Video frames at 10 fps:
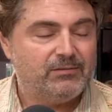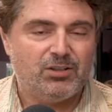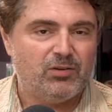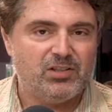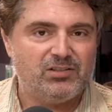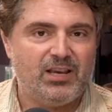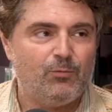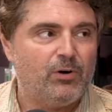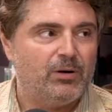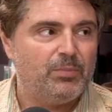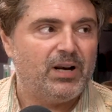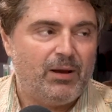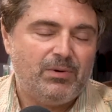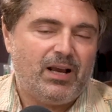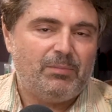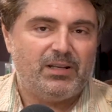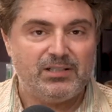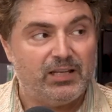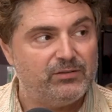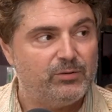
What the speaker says: So it's the same word, but I'm content doing